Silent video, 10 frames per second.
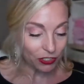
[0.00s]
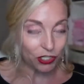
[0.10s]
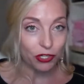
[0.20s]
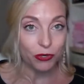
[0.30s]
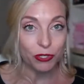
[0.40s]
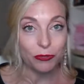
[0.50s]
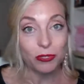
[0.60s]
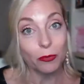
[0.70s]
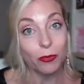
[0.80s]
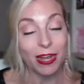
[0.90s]
show you,
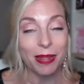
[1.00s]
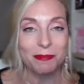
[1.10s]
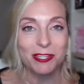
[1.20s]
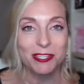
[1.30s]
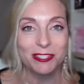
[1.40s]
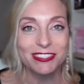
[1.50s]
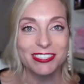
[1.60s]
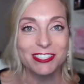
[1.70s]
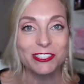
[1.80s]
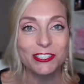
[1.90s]
or what I'm going to do
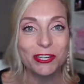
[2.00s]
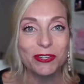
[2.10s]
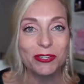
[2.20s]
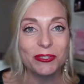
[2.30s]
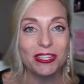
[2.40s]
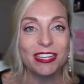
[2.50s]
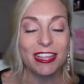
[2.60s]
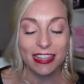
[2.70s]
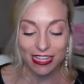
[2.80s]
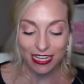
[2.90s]
is show you
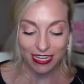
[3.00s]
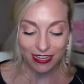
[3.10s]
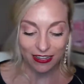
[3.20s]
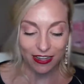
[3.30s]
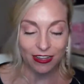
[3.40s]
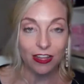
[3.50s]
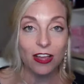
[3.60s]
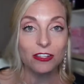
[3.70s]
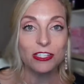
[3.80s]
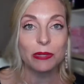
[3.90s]
the
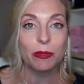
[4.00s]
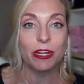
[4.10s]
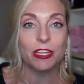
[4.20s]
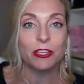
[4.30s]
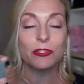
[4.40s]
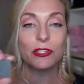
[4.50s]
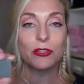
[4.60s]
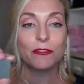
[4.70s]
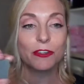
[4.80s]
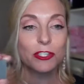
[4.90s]
colors that we're going to use. So
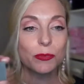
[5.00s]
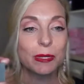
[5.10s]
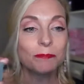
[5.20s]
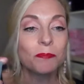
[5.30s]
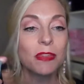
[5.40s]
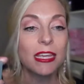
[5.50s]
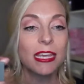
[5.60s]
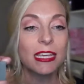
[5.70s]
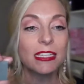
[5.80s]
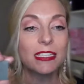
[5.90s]
the first one
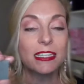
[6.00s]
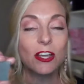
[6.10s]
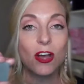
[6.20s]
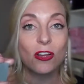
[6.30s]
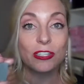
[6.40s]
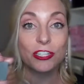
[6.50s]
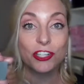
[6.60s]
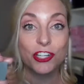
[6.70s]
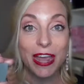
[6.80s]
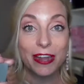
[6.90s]
is called
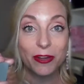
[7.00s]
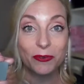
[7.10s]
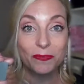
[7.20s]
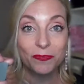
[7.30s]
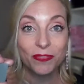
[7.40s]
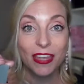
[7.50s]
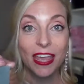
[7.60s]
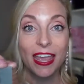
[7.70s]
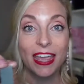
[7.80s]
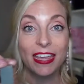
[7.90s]
Shadow,
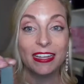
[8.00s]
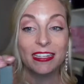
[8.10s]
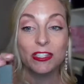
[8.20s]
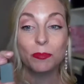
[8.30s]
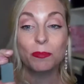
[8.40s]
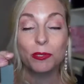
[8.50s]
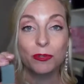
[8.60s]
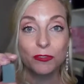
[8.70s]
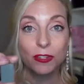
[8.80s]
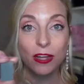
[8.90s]
and it's a
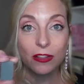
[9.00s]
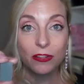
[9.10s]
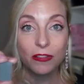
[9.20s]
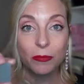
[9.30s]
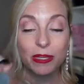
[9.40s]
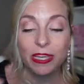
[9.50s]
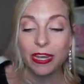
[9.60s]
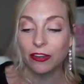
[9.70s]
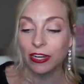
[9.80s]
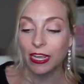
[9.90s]
beautiful color that we
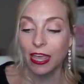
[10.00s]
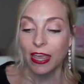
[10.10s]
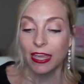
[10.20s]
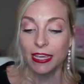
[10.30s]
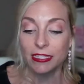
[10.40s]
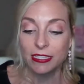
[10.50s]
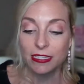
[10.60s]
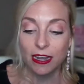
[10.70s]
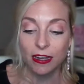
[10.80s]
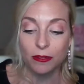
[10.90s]
carry. It's
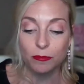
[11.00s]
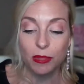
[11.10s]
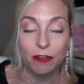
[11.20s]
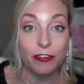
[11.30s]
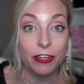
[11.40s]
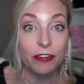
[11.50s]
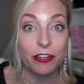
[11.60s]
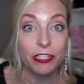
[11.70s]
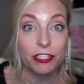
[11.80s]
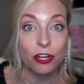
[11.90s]
a very,
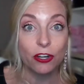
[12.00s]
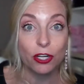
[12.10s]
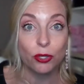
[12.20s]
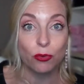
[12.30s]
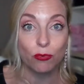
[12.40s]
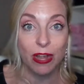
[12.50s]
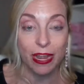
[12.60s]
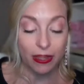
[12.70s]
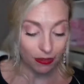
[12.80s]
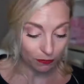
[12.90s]
very dark
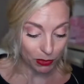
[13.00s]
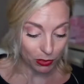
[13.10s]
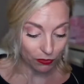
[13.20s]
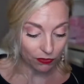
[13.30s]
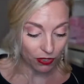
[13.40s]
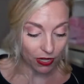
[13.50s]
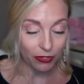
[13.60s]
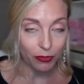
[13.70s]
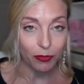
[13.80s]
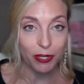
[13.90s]
gray, beautiful
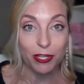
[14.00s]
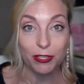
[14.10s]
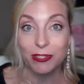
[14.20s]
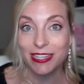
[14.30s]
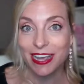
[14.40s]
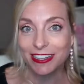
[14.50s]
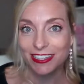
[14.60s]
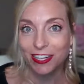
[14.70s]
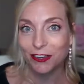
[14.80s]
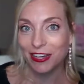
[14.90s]
color. We're going to use that
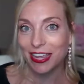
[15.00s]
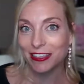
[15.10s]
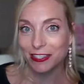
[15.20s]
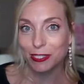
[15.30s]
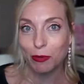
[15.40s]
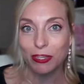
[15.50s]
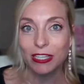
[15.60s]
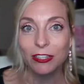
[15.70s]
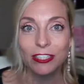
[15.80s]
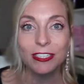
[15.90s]
to create the smoky
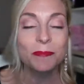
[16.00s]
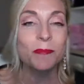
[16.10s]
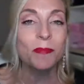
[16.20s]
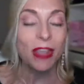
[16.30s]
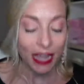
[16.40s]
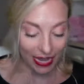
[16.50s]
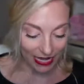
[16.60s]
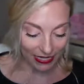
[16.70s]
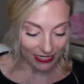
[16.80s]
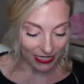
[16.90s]
look.
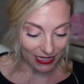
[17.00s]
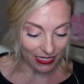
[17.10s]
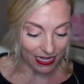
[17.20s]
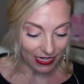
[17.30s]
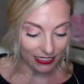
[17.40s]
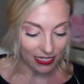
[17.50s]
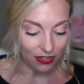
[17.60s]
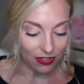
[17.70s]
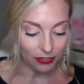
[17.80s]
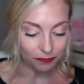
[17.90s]
And the next
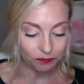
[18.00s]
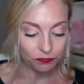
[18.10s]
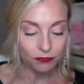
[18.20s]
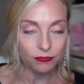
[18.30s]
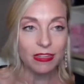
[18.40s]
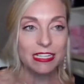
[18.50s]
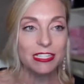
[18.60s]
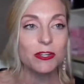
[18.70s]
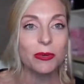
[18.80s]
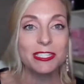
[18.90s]
color
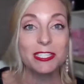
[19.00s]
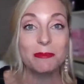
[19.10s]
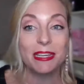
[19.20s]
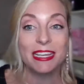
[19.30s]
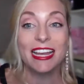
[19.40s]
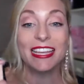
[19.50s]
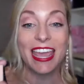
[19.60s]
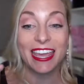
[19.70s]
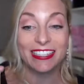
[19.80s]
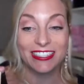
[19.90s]
is going to be
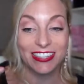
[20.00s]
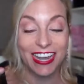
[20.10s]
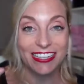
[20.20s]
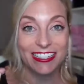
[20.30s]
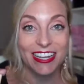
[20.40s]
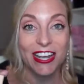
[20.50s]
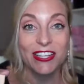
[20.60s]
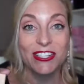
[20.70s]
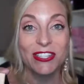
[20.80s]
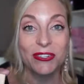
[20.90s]
Candlelight.
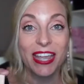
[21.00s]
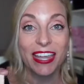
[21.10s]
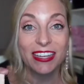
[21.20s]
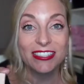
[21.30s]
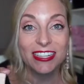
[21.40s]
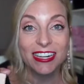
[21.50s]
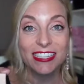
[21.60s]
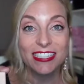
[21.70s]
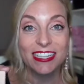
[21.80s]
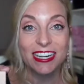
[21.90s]
So Candlelight
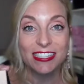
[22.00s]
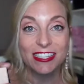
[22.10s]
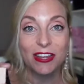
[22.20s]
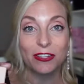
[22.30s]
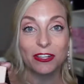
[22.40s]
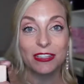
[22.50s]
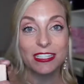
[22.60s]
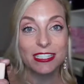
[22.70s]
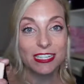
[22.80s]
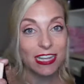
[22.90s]
is the next color, and
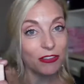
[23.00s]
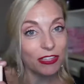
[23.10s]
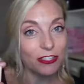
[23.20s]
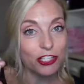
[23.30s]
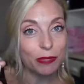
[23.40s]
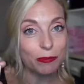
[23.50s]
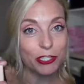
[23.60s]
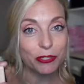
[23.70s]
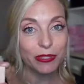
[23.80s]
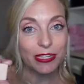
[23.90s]
this does have a little shimmer
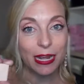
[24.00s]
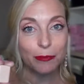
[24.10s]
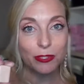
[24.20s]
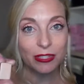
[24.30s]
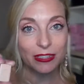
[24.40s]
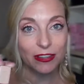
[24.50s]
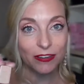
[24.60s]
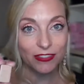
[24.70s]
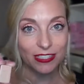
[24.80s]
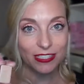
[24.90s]
to it. Absolutely
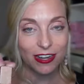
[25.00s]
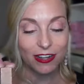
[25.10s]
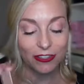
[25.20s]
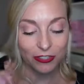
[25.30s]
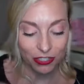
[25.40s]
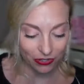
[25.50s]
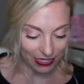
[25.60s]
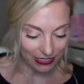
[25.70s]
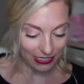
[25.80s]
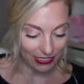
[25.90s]
love this color. So
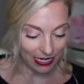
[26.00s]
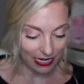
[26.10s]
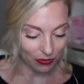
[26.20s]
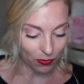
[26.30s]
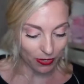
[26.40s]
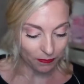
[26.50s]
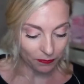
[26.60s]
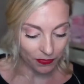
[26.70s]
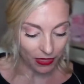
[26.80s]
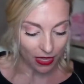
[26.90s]
that's the second one.
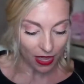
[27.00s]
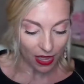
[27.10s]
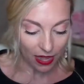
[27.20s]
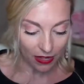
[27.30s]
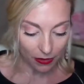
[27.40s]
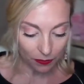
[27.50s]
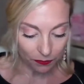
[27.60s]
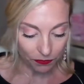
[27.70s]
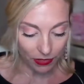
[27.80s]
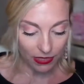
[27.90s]

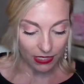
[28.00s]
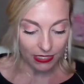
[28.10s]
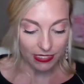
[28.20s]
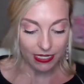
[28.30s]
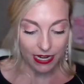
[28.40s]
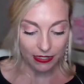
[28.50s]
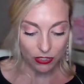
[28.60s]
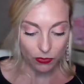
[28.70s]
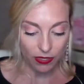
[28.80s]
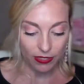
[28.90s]
This
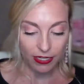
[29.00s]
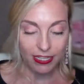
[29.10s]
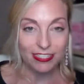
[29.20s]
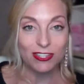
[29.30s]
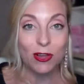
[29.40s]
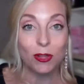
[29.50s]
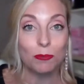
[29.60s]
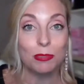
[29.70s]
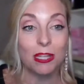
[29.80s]
next one is called